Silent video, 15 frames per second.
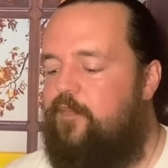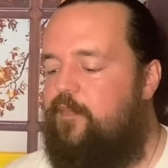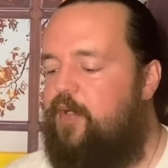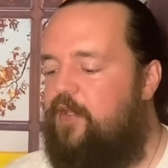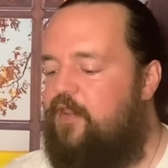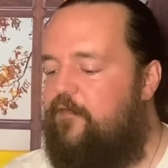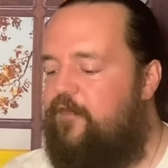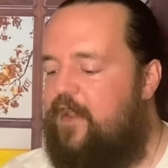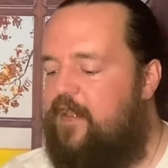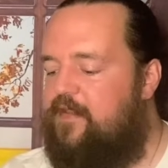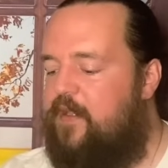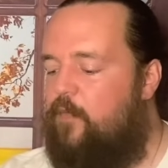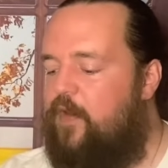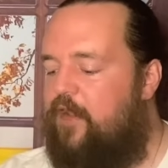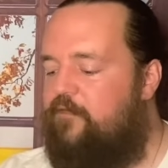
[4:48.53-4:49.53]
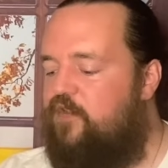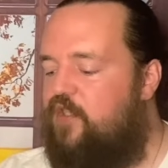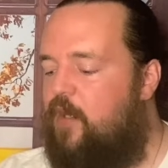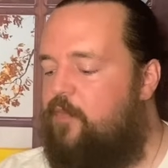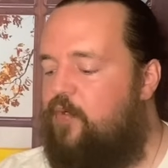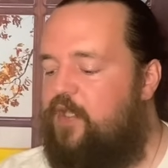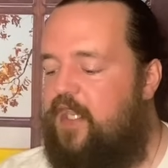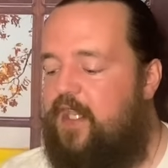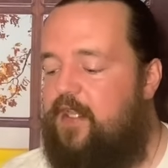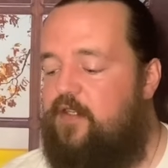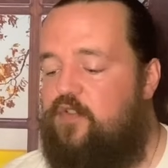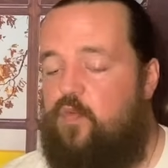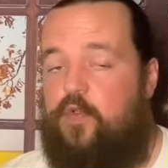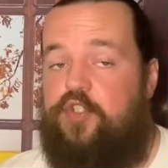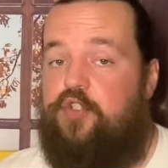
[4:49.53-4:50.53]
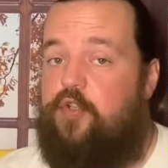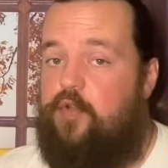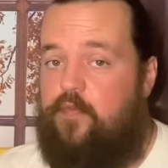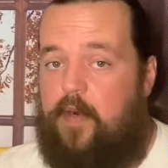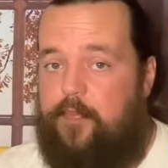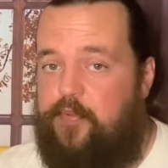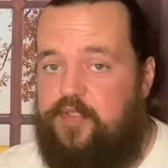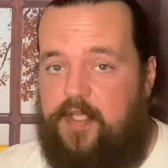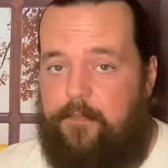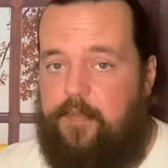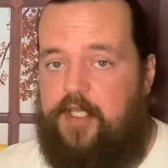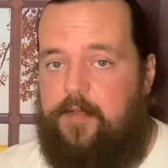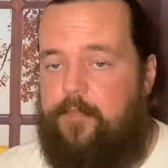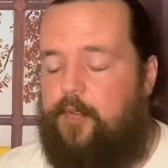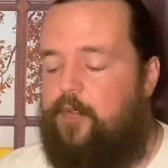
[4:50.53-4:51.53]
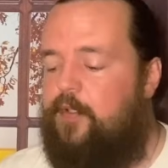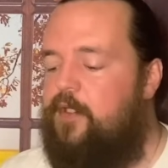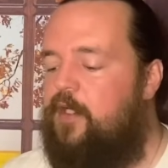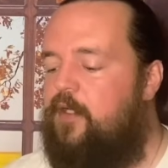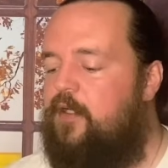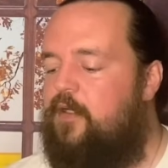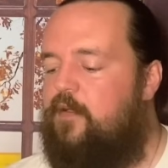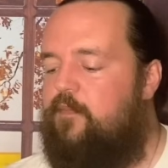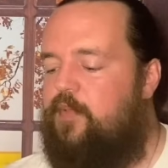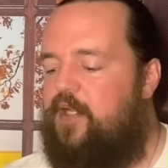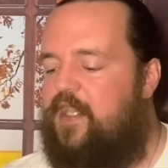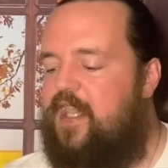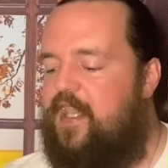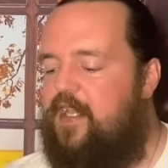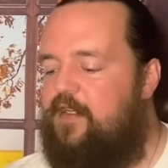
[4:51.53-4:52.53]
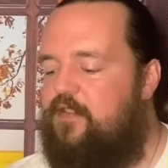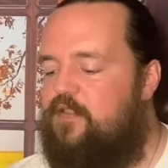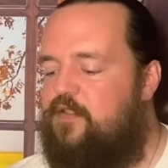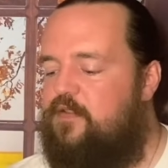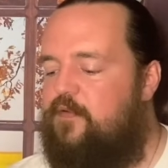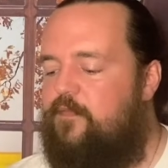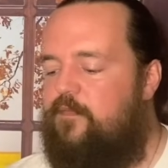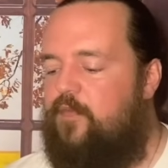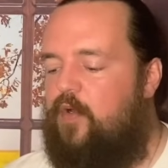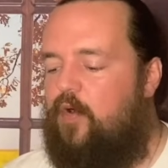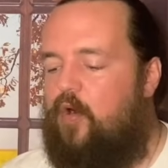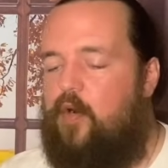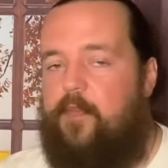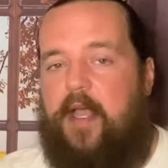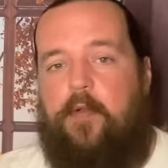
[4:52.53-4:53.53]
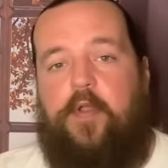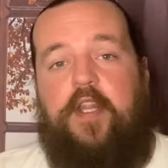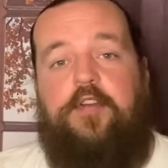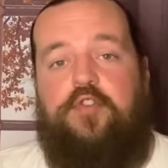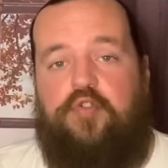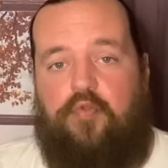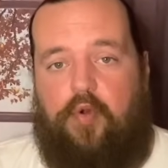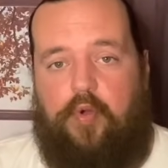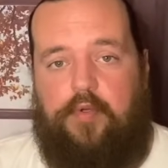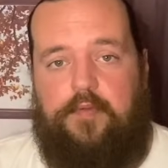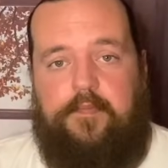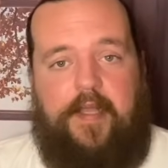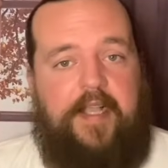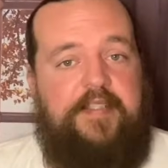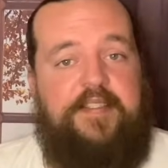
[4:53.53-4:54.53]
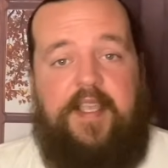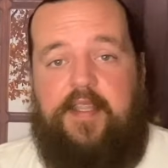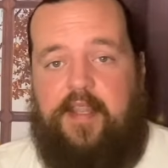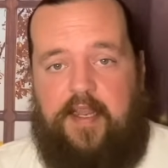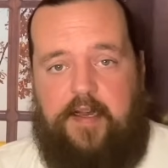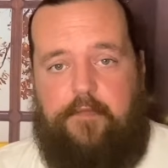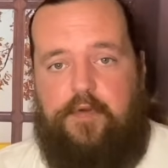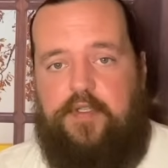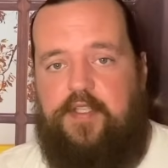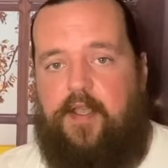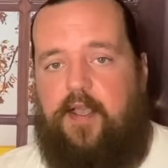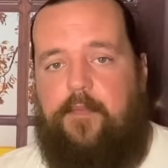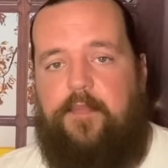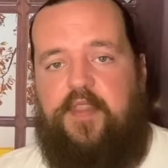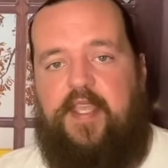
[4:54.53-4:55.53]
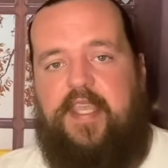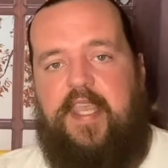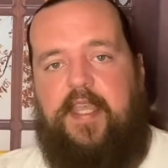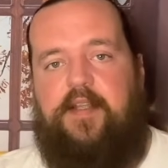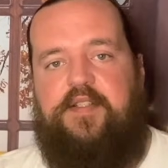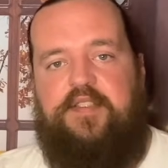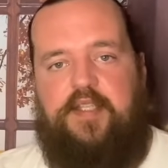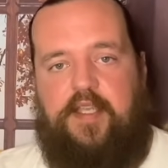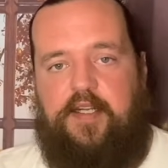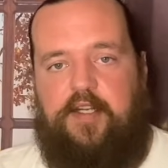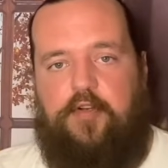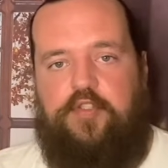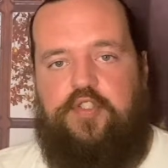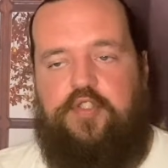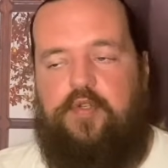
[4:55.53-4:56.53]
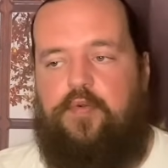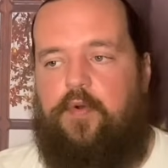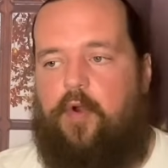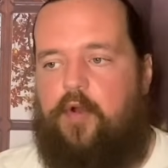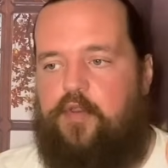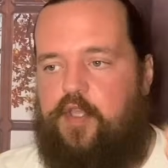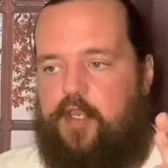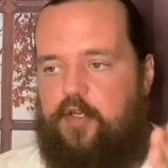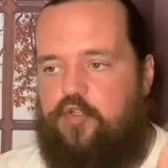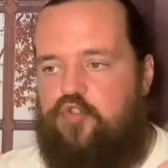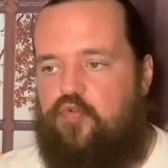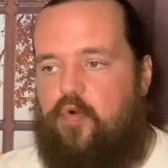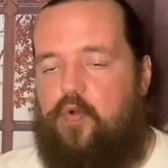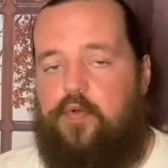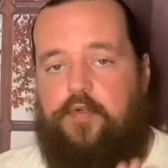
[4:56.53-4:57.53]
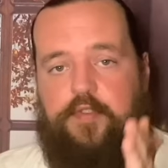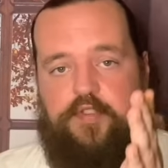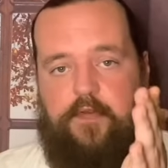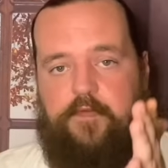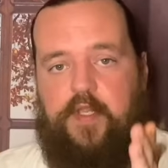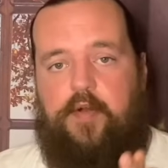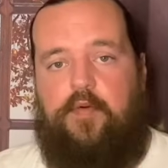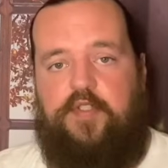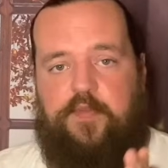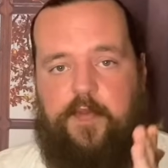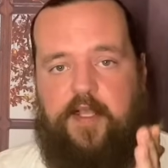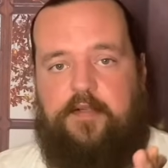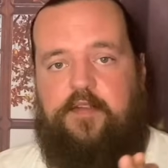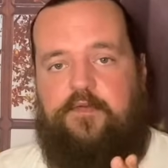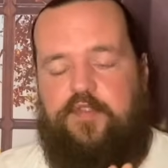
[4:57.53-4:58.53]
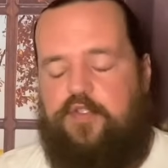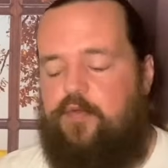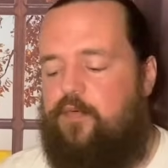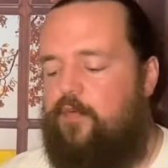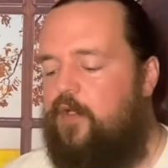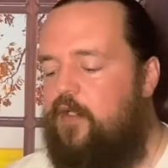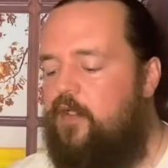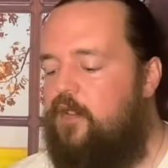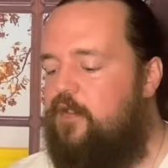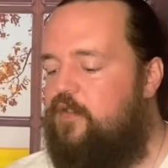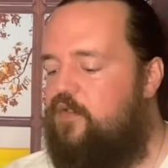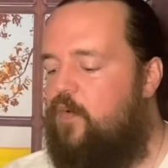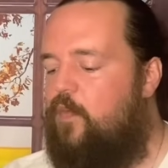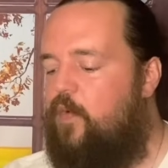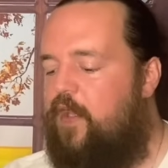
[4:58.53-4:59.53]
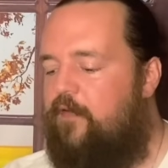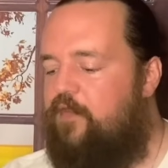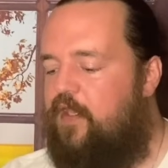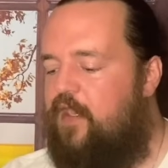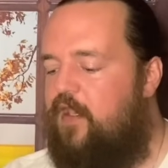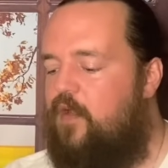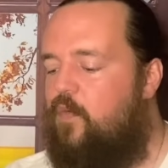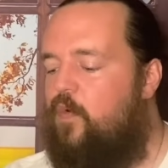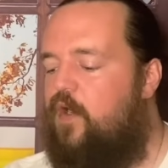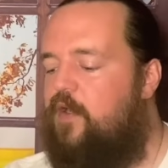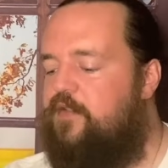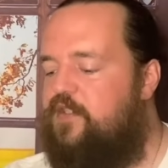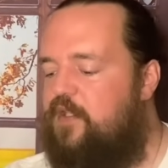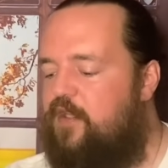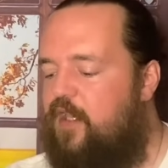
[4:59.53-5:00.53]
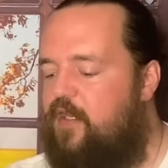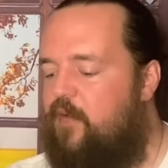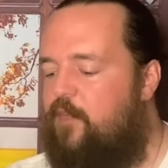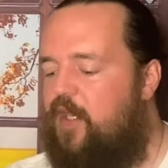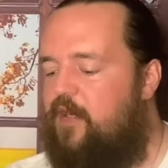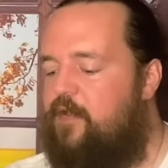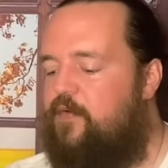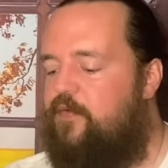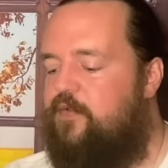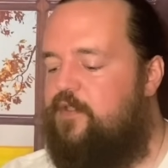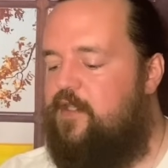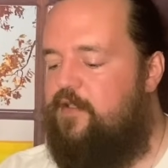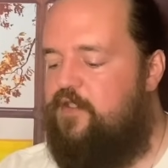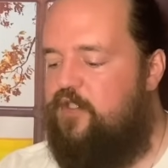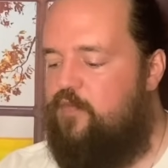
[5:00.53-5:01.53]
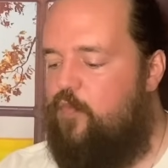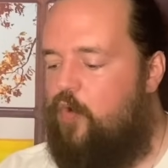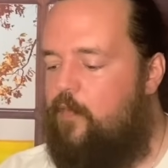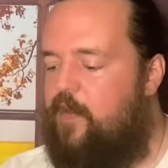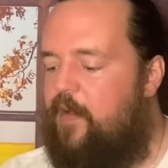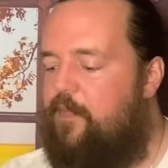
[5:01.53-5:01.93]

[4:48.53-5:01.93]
But the fact that we have double kings, which could represent people, but kings are about control. I say that every time. The kings in their suit are the controllers of their respective suit. So when we have the King of Wands, the King of Pentacles, this is more about